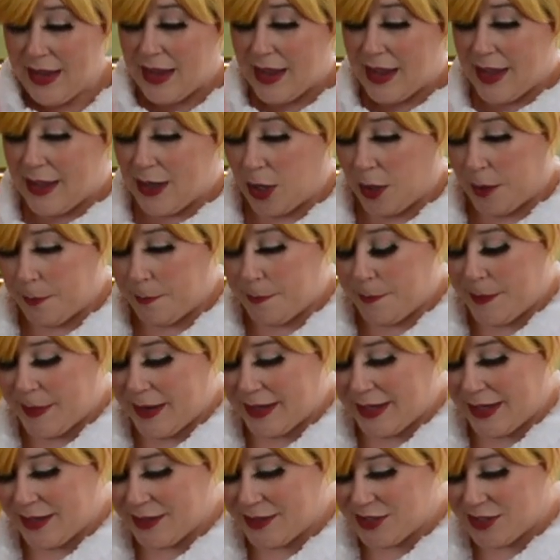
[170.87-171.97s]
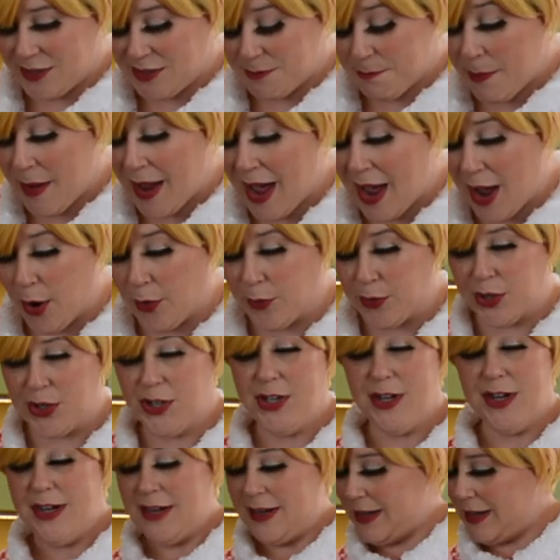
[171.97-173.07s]
and our baking powder,
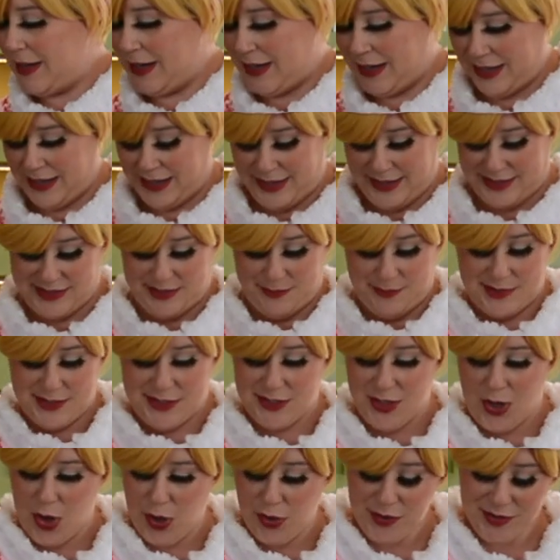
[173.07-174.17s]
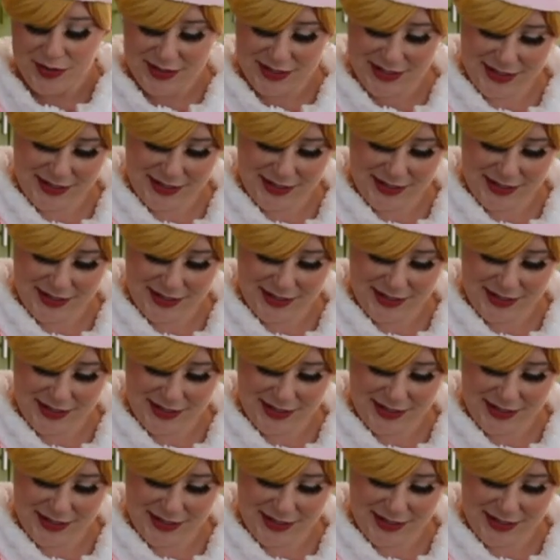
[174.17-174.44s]
and some salt,